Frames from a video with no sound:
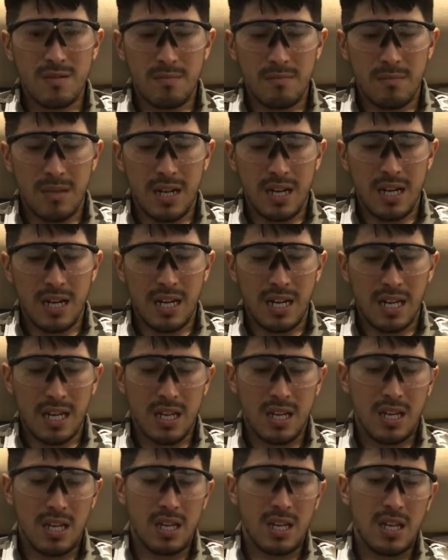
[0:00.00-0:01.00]
my
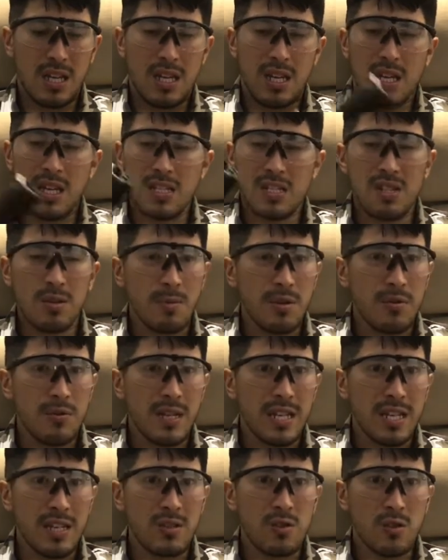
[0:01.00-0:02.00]

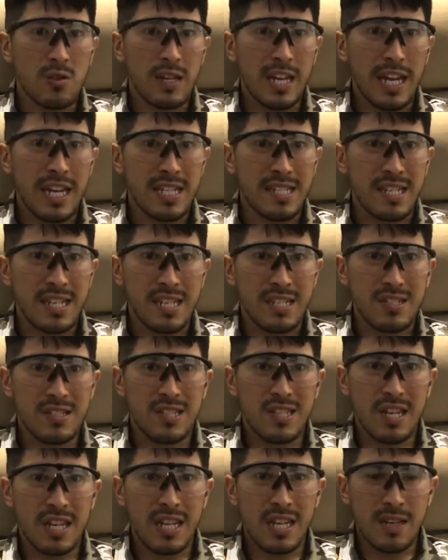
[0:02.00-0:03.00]
WE Glock
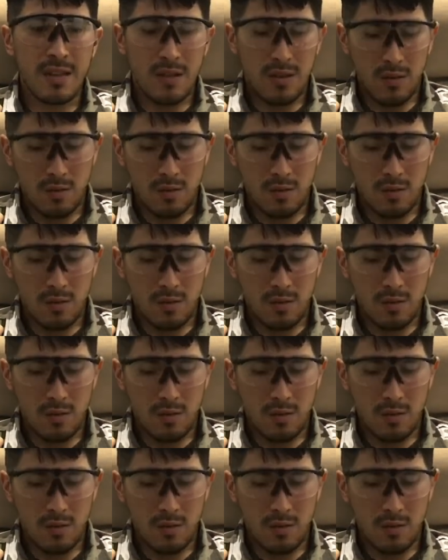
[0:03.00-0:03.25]
18C